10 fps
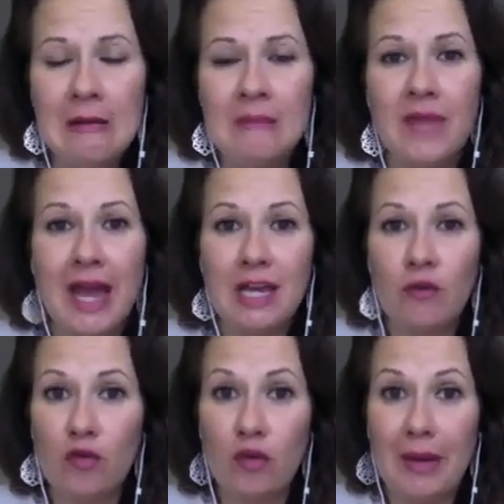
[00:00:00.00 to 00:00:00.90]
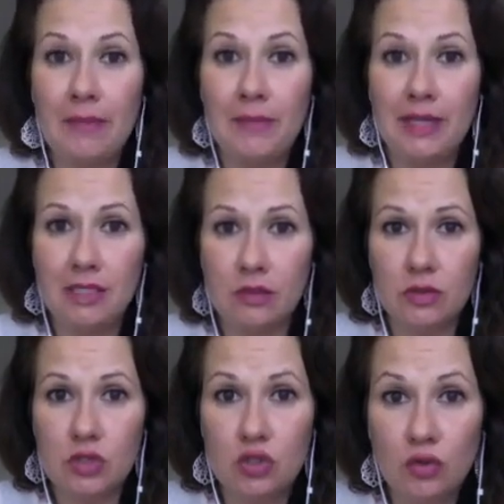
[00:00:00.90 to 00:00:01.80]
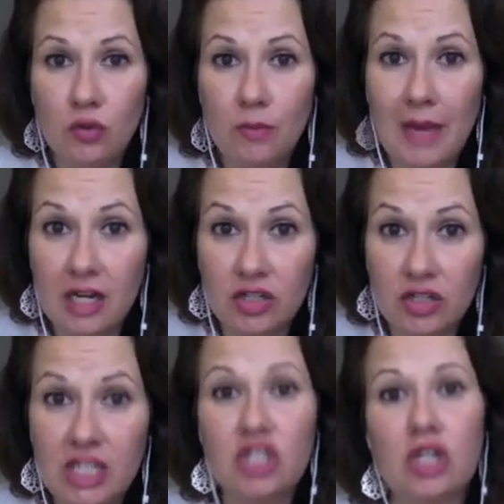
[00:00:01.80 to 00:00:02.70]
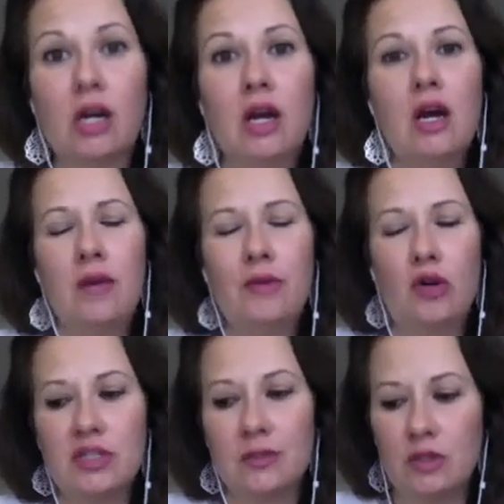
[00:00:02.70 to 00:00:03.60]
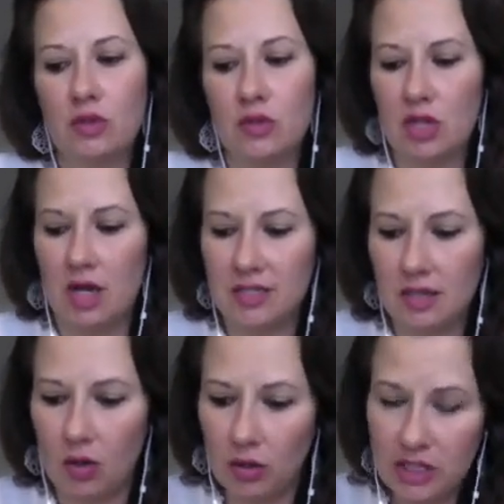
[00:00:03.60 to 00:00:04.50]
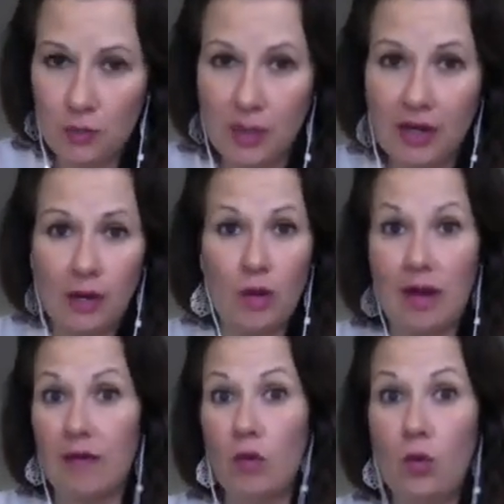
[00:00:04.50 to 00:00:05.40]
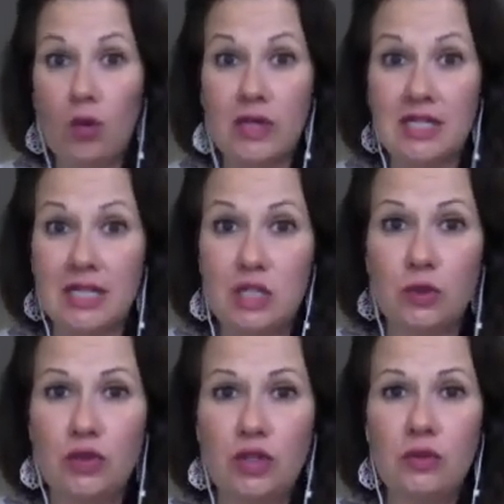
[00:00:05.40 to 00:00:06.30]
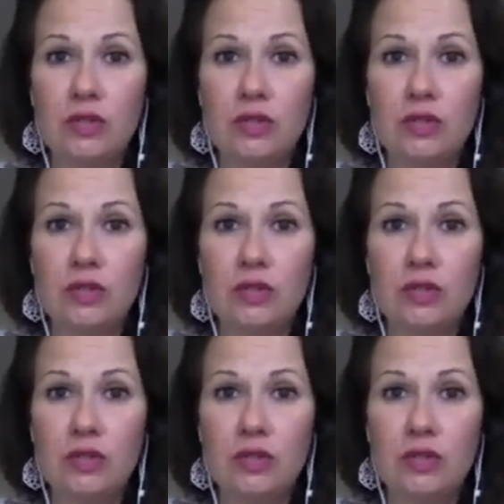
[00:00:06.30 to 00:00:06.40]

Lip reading: I give over my big deals to my inner teacher. Course in Miracles calls it the Holy Spirit. Whatever word resonates with you is